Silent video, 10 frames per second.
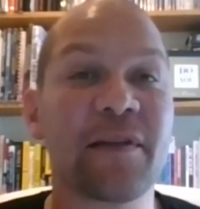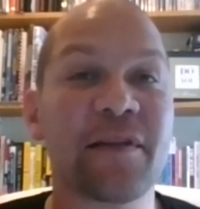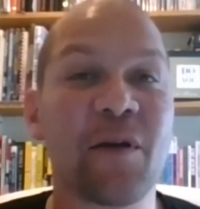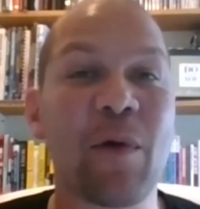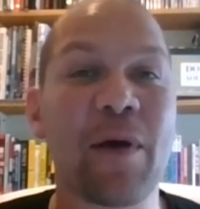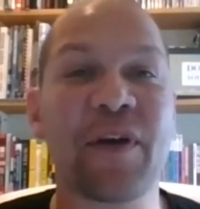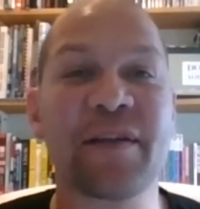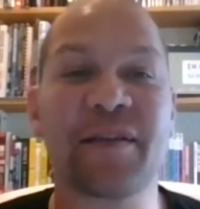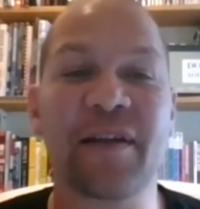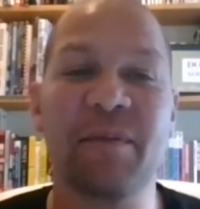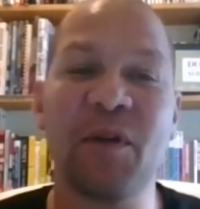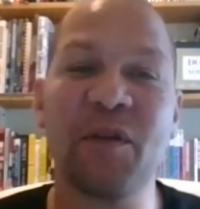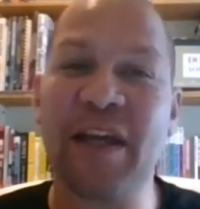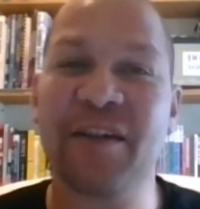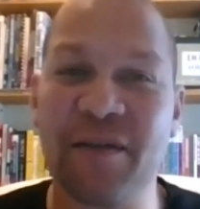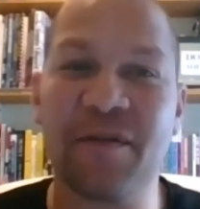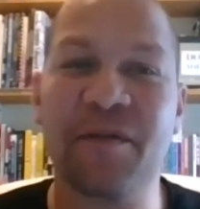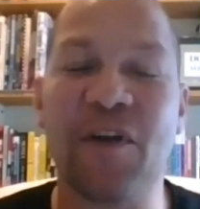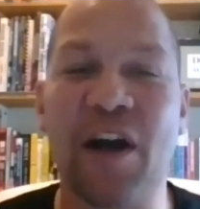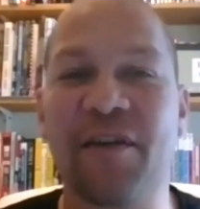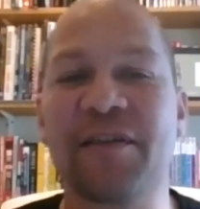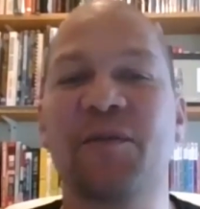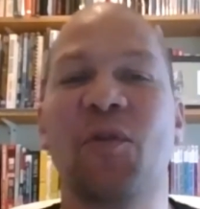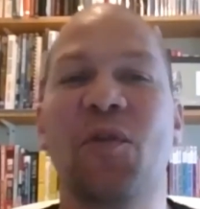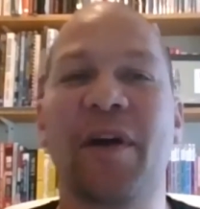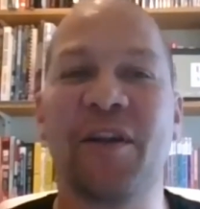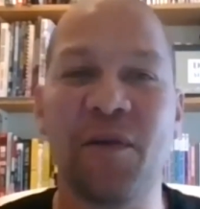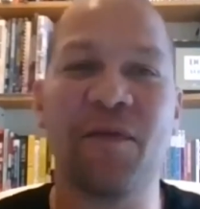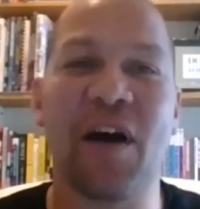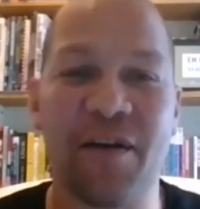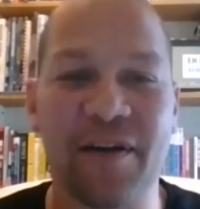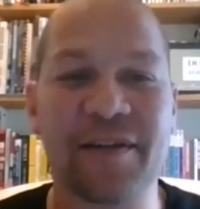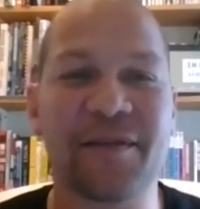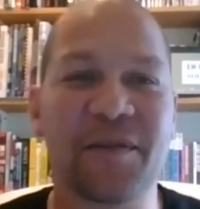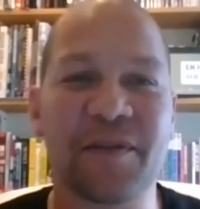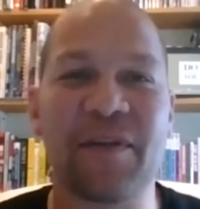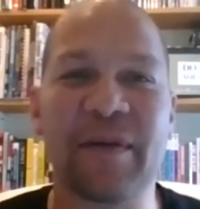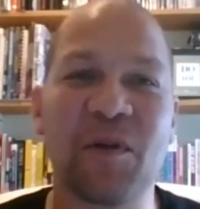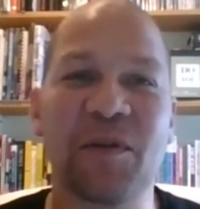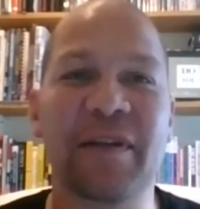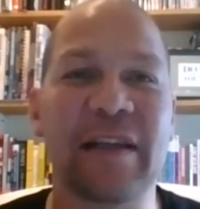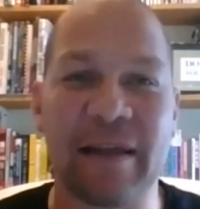So whether it's a mutation of a virus or a new virus or something more,